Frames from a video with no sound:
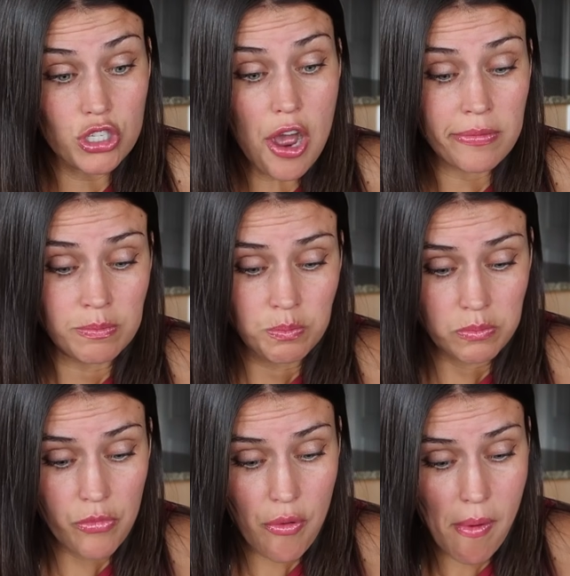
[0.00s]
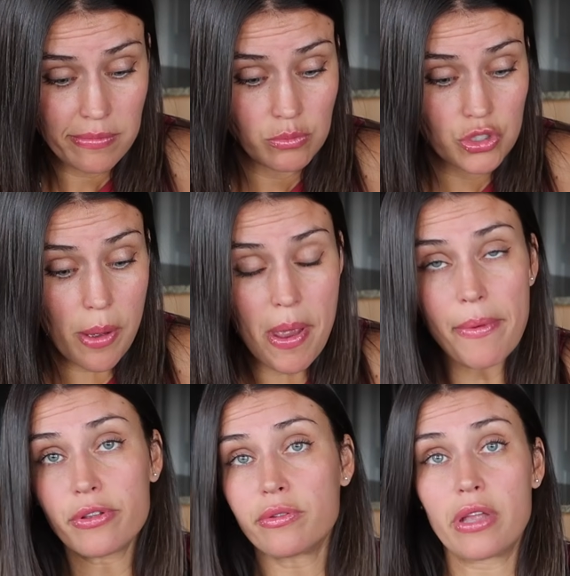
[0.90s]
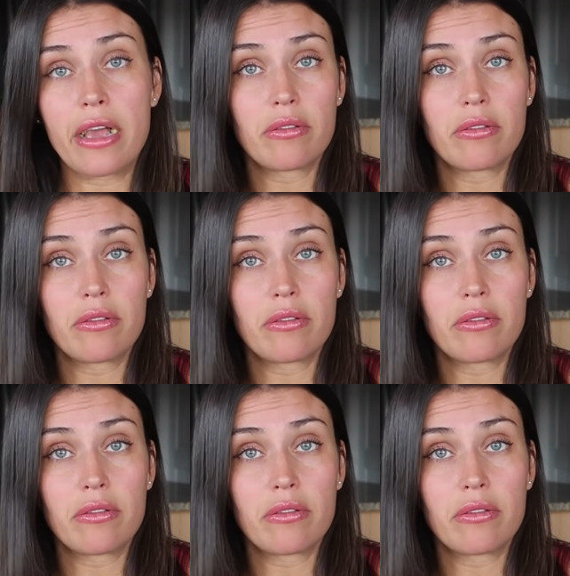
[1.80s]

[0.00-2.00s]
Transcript: good. Some people don't like